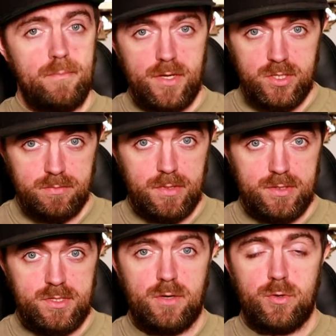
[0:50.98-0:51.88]
The
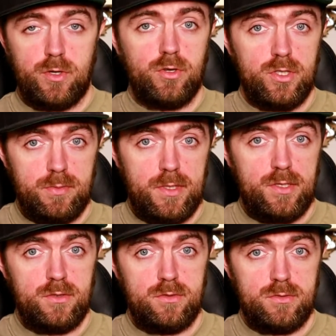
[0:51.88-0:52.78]
measurements that we're going to be
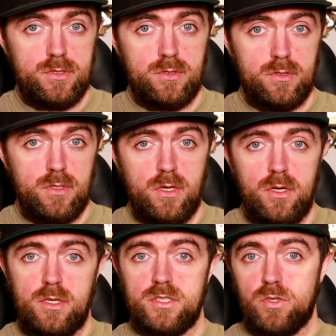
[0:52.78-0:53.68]
used
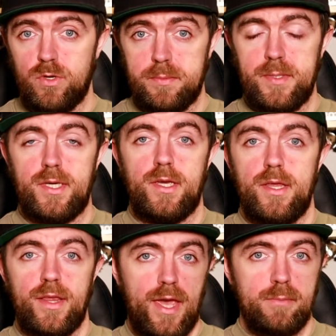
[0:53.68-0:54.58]
is going to be
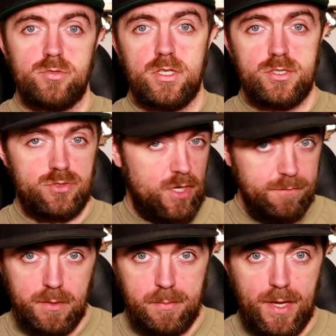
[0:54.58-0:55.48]
the amp draw
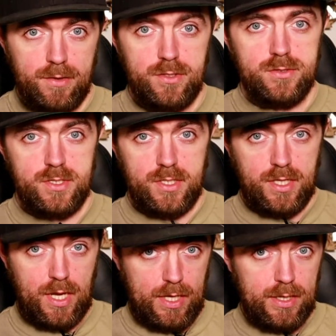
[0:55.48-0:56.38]
straight from the battery using
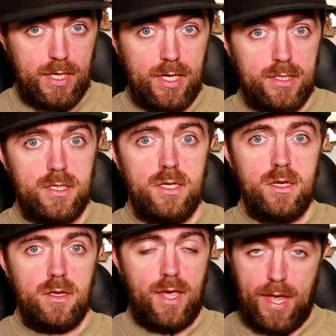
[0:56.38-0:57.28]
an inline
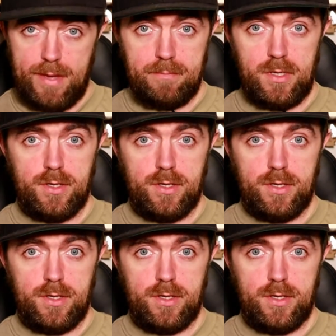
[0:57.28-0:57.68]
amp